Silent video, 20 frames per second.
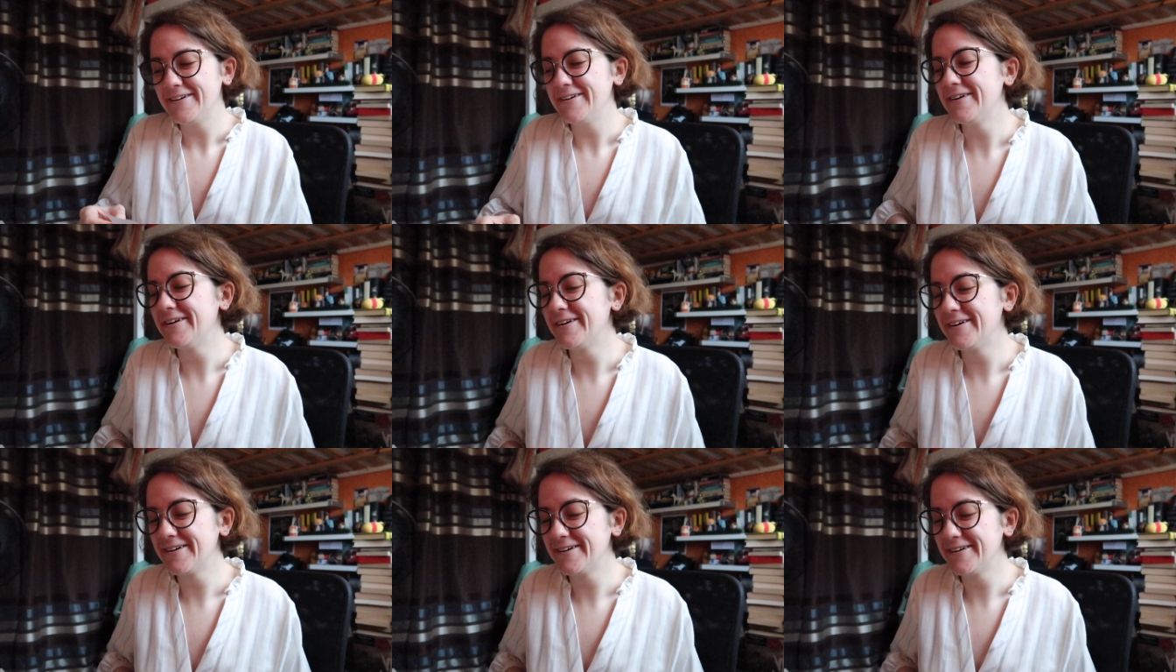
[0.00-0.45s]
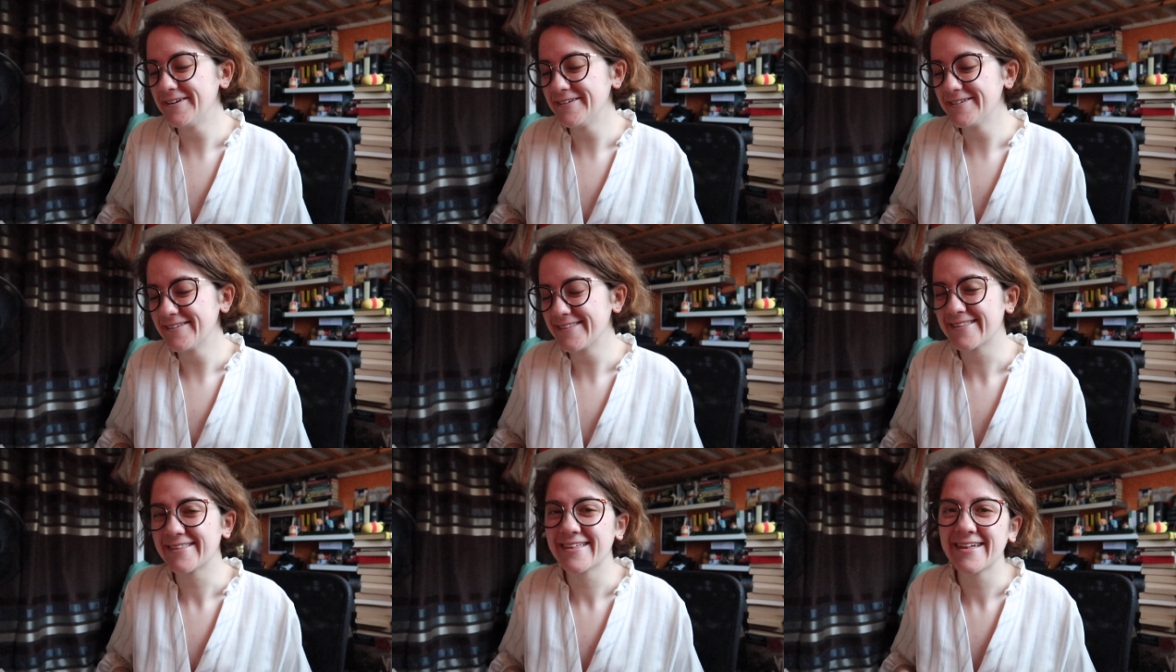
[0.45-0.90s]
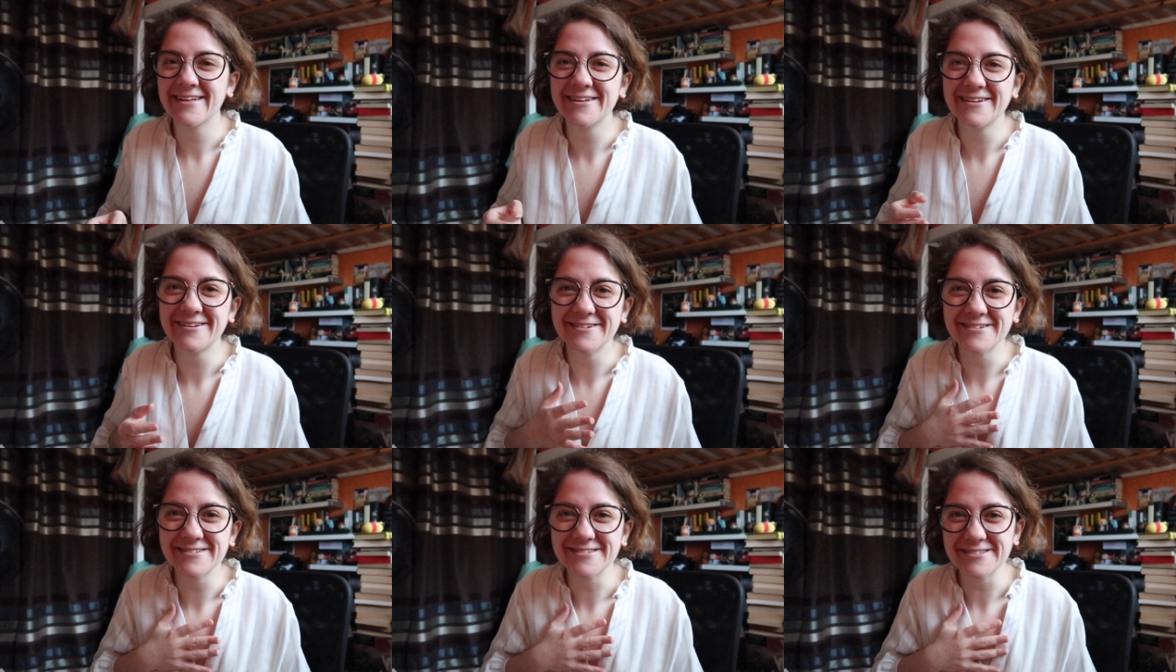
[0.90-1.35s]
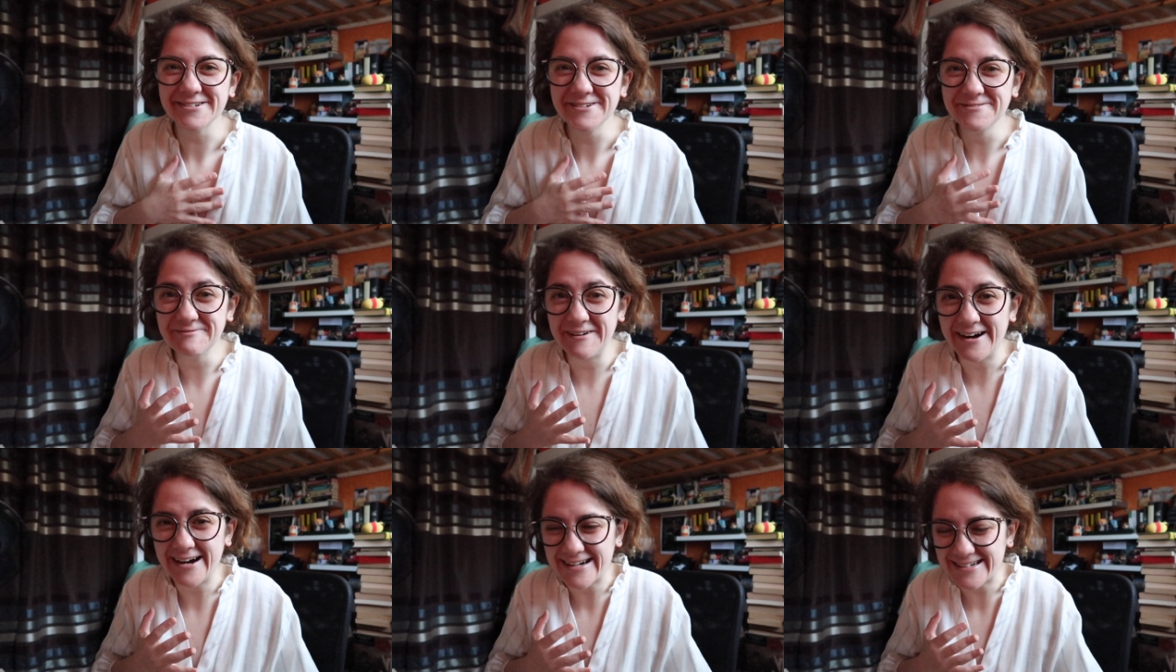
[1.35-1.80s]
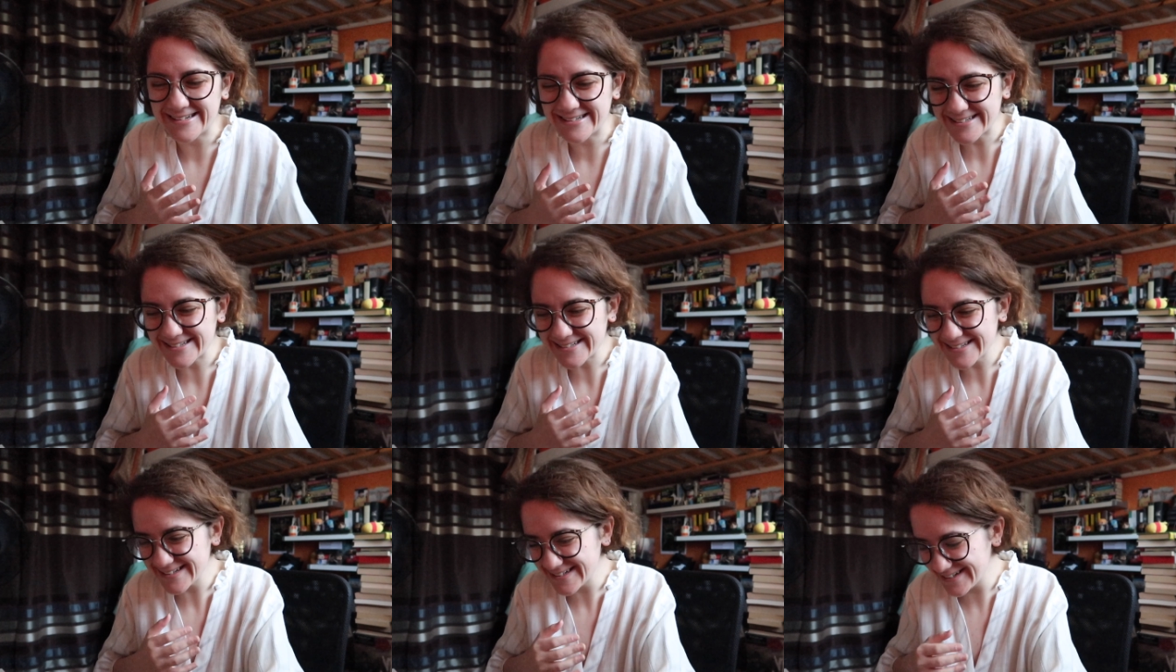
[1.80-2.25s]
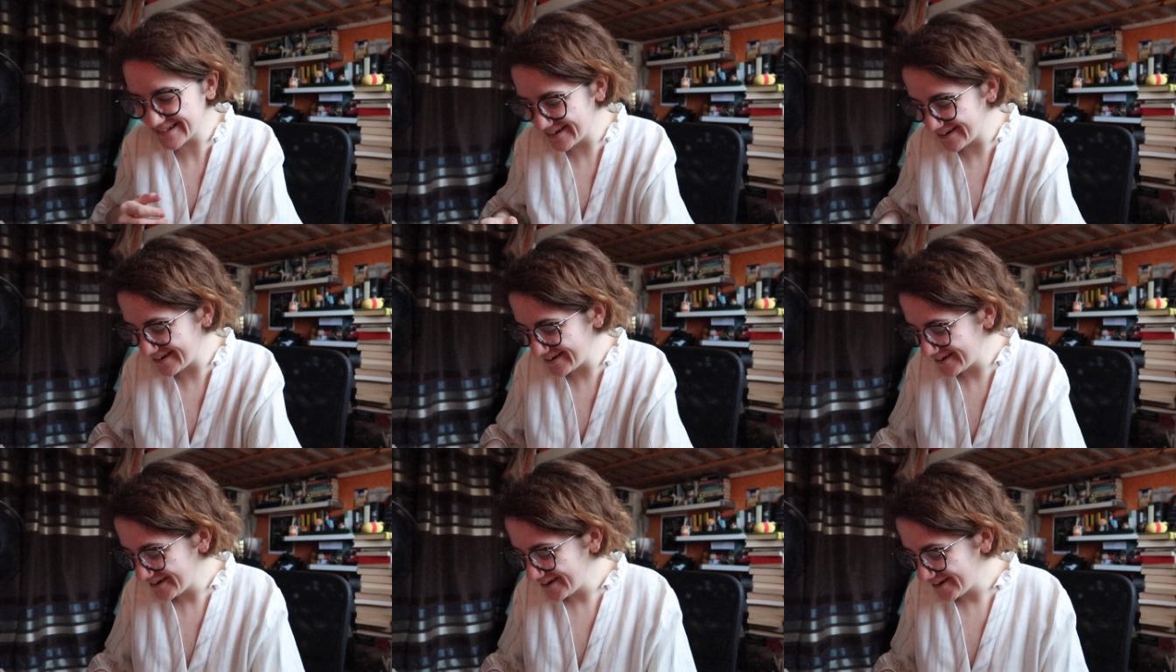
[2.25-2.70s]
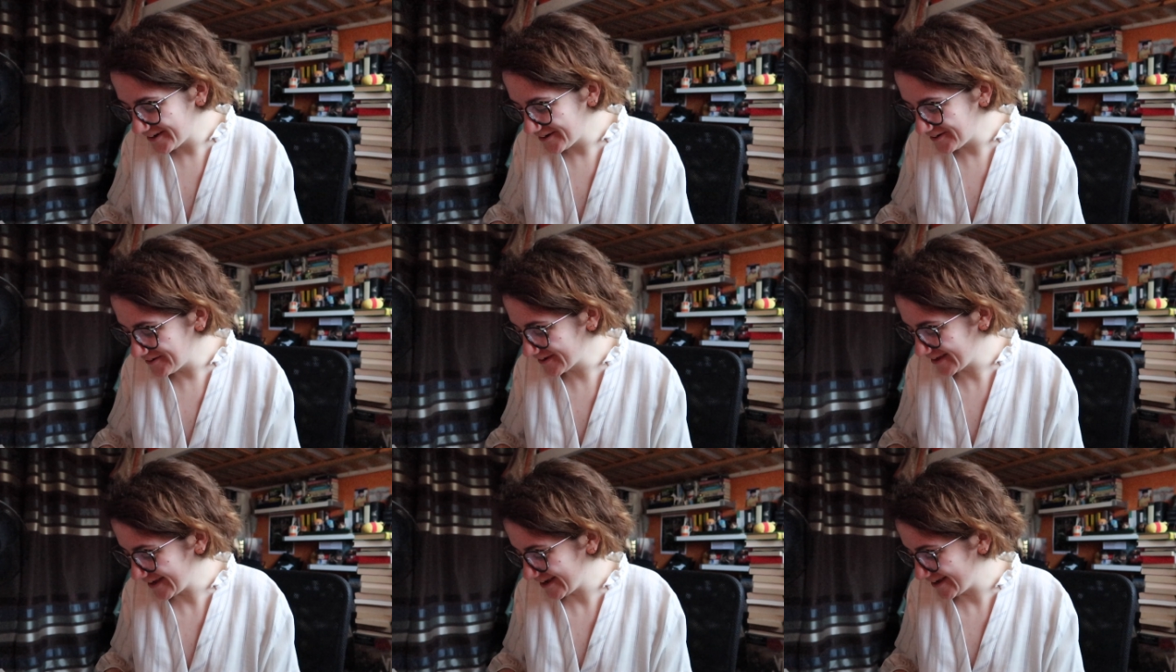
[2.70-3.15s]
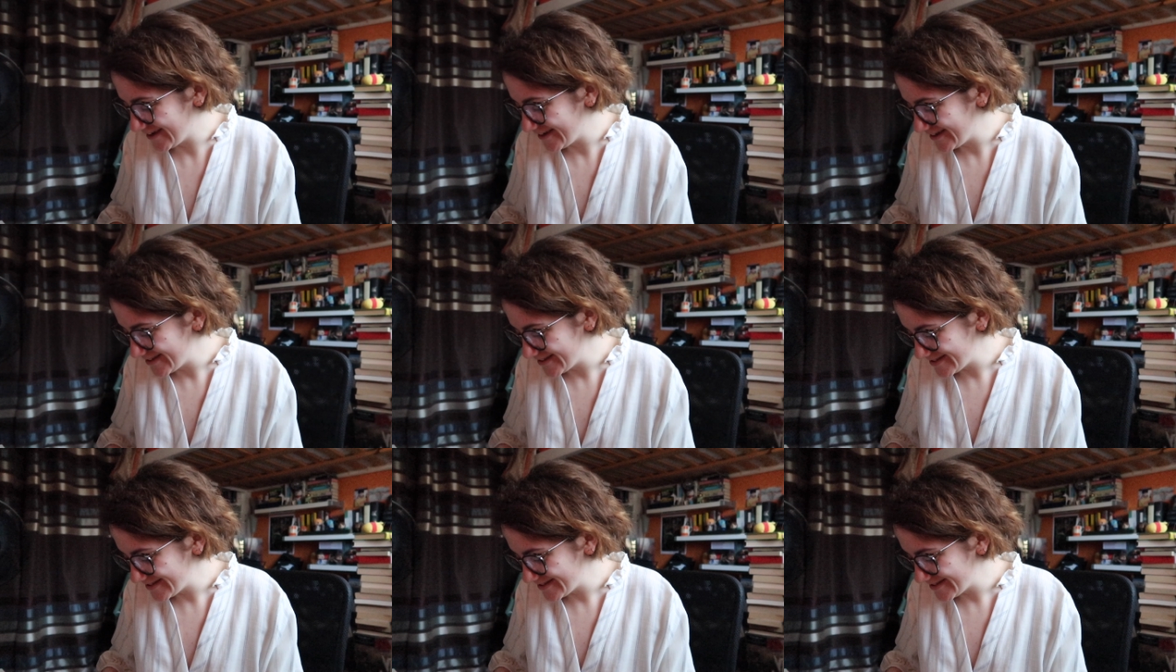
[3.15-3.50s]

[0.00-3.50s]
Oh, thank you so much. Okay,